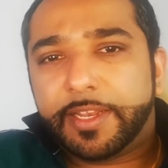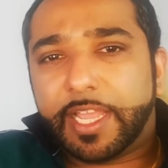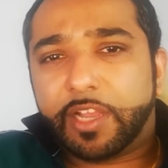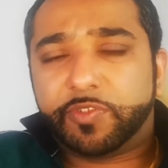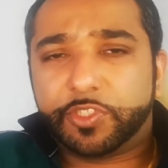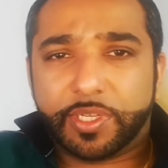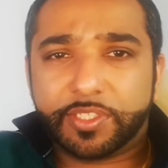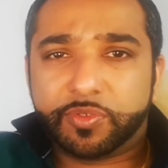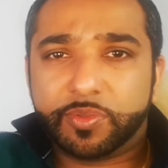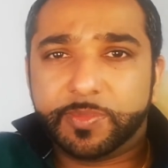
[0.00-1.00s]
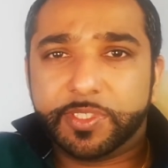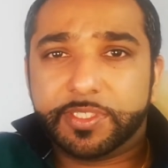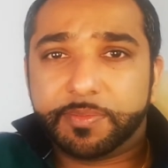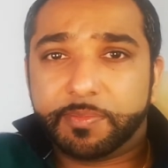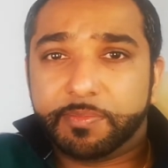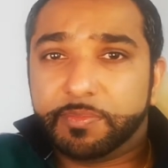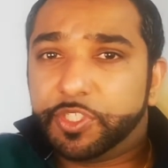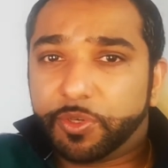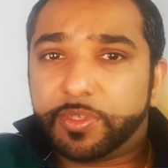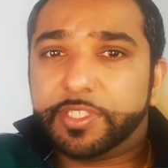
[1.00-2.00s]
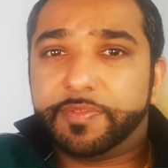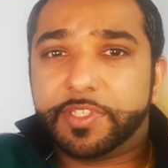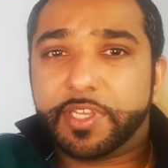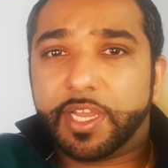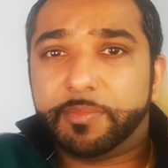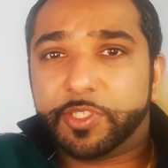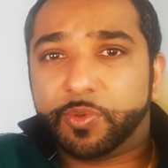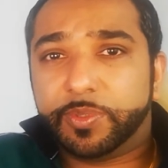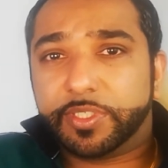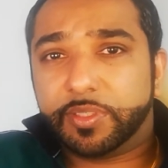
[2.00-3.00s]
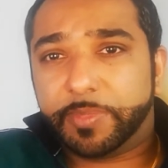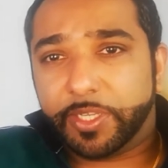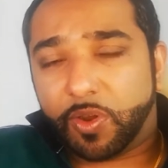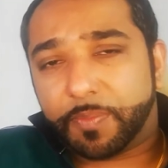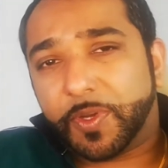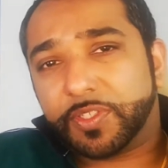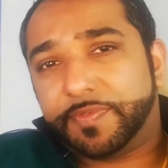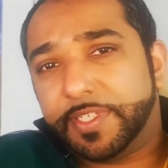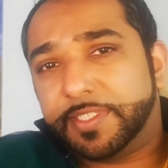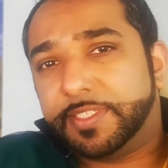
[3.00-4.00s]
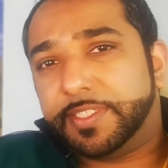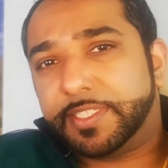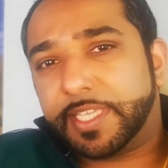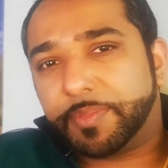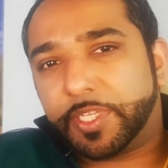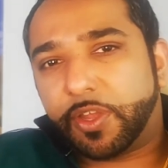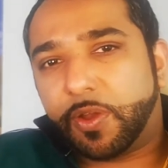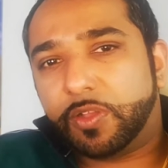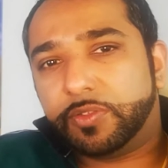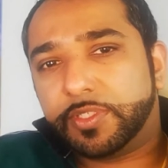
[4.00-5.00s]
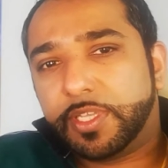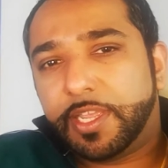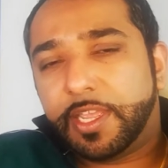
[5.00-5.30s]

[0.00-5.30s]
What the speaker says: Now, for Transformers, majority of the time, it's always going to be Autobots versus Decepticons,